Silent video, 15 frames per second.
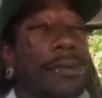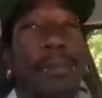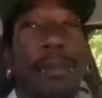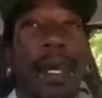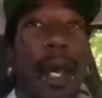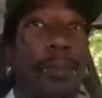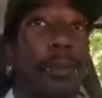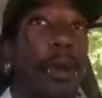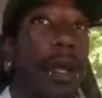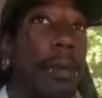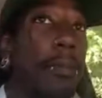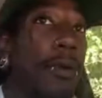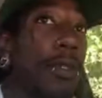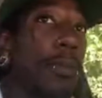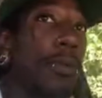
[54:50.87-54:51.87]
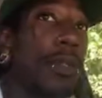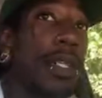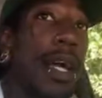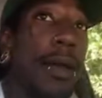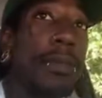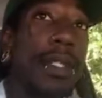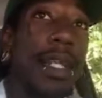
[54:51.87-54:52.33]
Man, I pray multiple
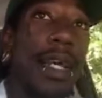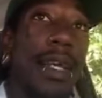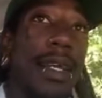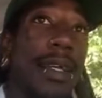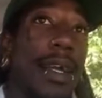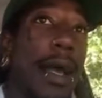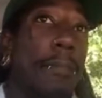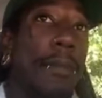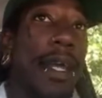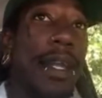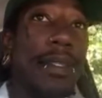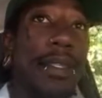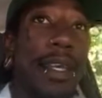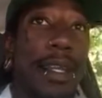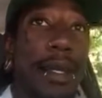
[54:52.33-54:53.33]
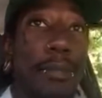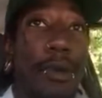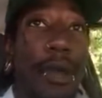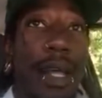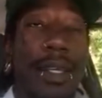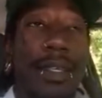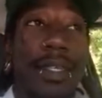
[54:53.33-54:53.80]
times a day. I meditate and
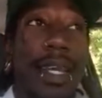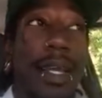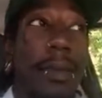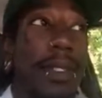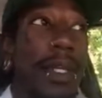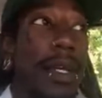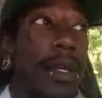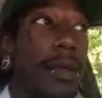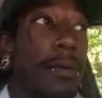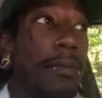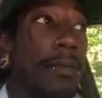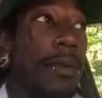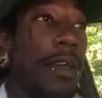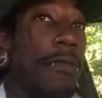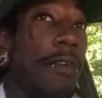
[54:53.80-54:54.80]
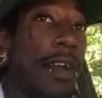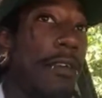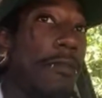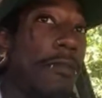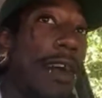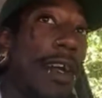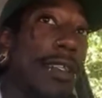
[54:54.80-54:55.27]
pray at the same time. If I can
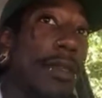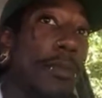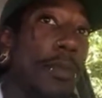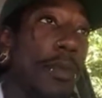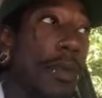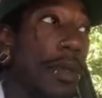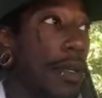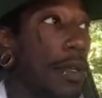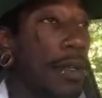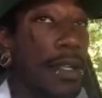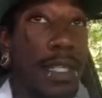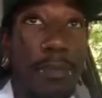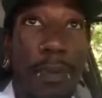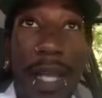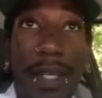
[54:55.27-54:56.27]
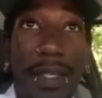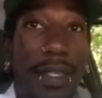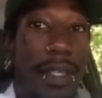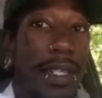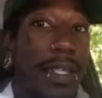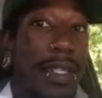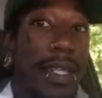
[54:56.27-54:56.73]
find some space
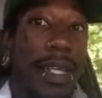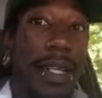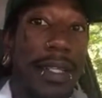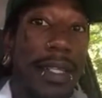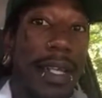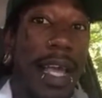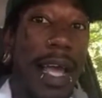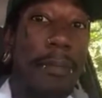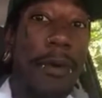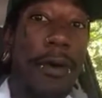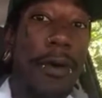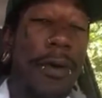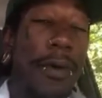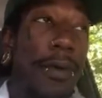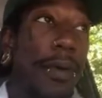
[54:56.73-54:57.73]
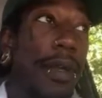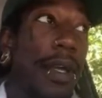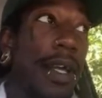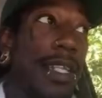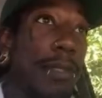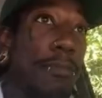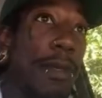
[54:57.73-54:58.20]
to just get into that mode
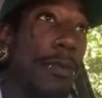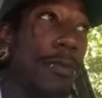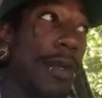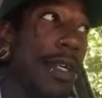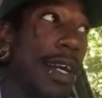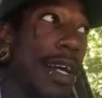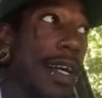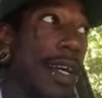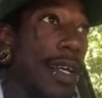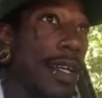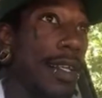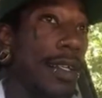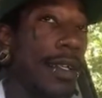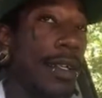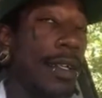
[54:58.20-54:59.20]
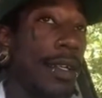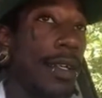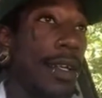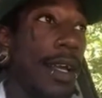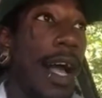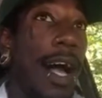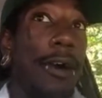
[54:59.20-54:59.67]
and speak with God,
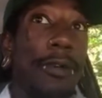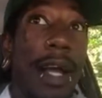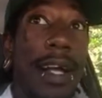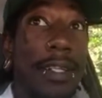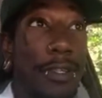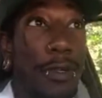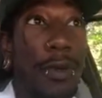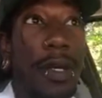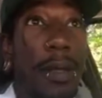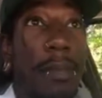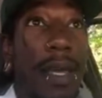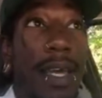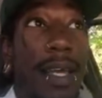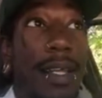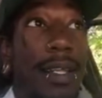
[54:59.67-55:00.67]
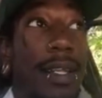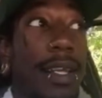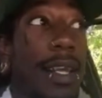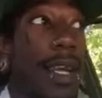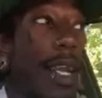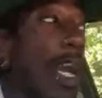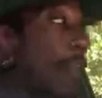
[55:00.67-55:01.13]
I'll, I do it, man.
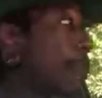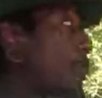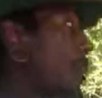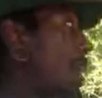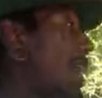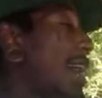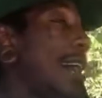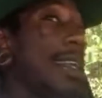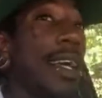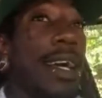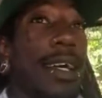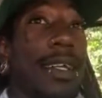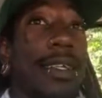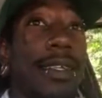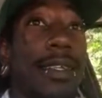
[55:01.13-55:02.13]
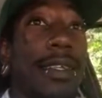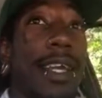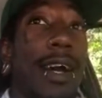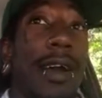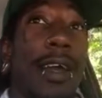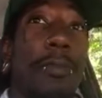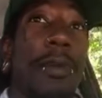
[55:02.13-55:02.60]
And I don't hide that.
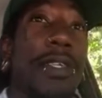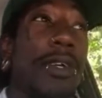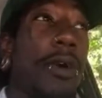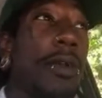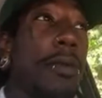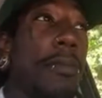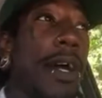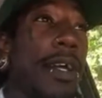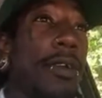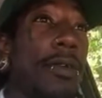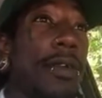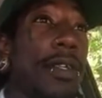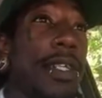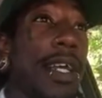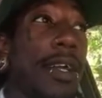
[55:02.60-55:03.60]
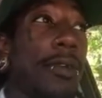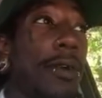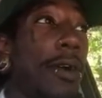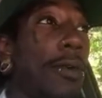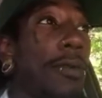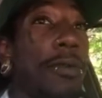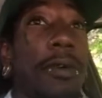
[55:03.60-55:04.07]
Y'all hear me talking about it on the channel. I
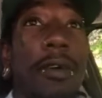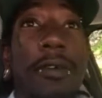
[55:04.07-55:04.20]
don't know